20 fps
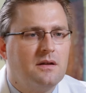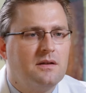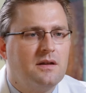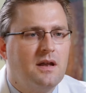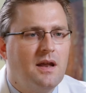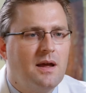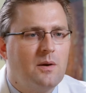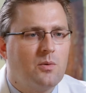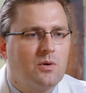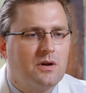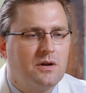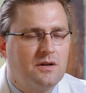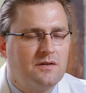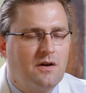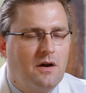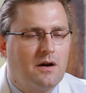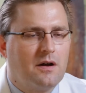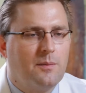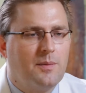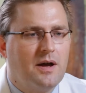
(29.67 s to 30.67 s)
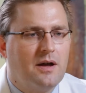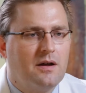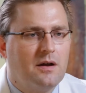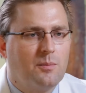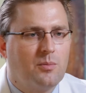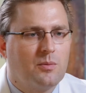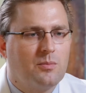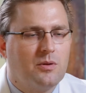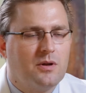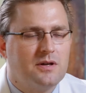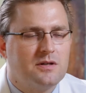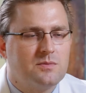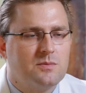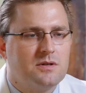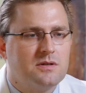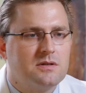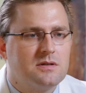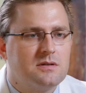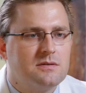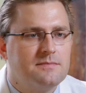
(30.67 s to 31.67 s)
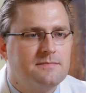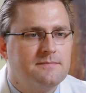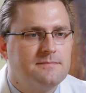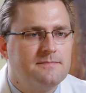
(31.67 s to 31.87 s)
Today we're going to talk about hip replacements.